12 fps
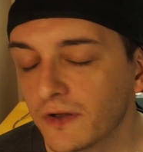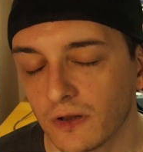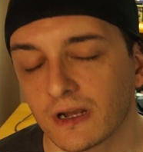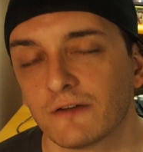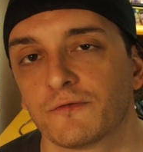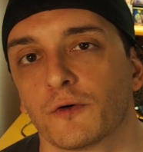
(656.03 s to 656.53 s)
you
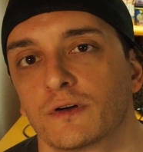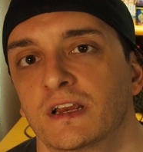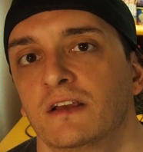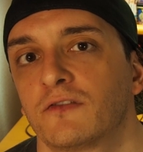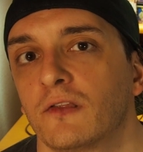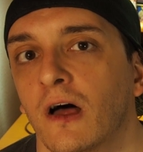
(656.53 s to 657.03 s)
look at
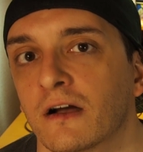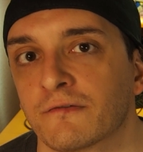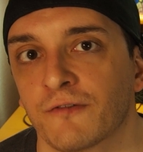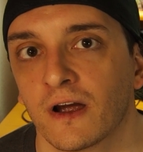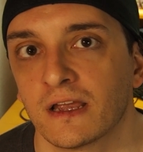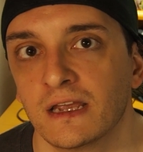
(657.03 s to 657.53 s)
14th log
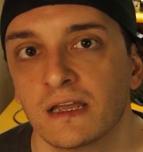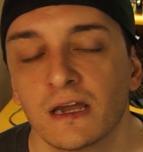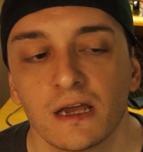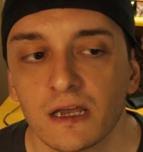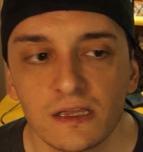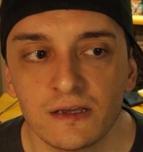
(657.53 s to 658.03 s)
Frankie,
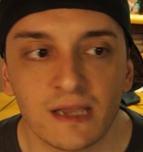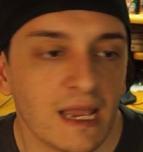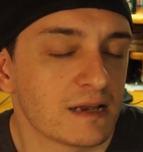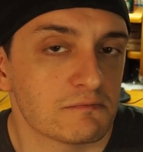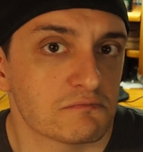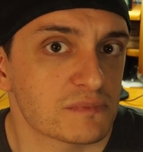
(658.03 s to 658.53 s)
you
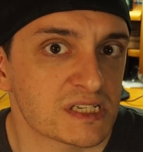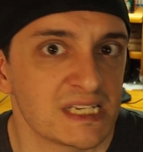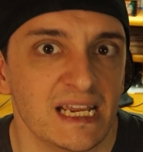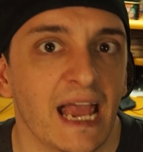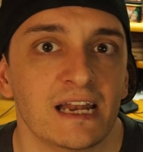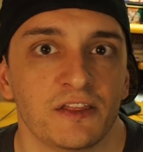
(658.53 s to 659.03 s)
can't
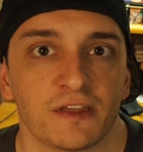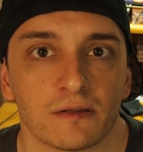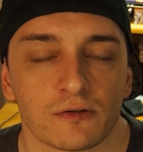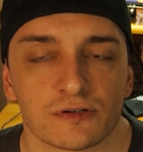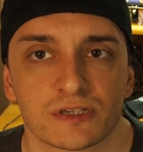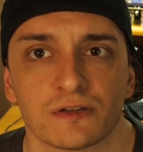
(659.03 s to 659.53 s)
see anything.
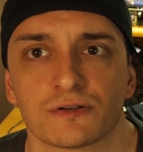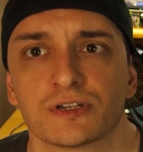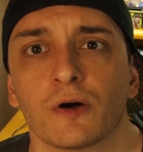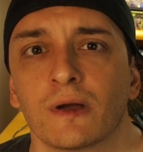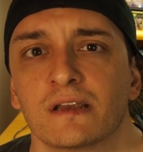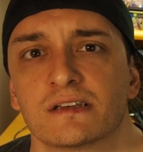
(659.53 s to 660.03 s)
There's
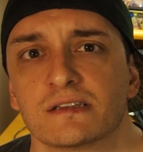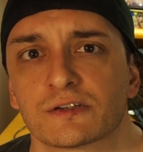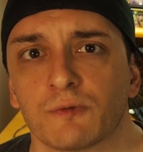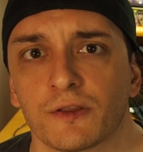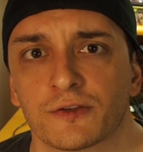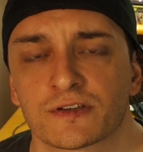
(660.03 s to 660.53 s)
no hint to this
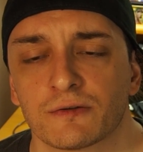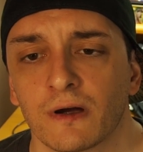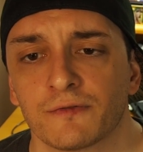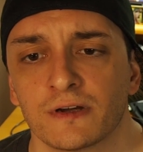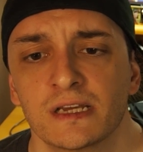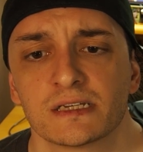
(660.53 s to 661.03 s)

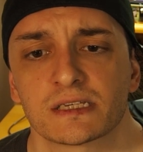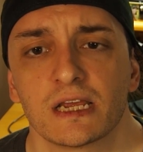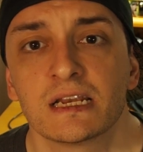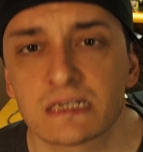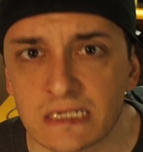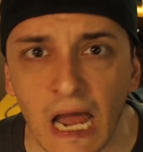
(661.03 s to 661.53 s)
whatsoever. He is
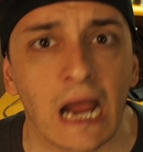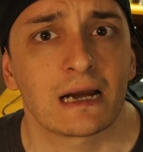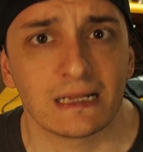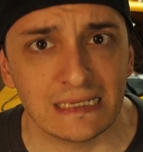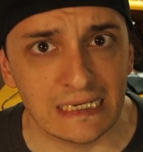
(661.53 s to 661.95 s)
entirely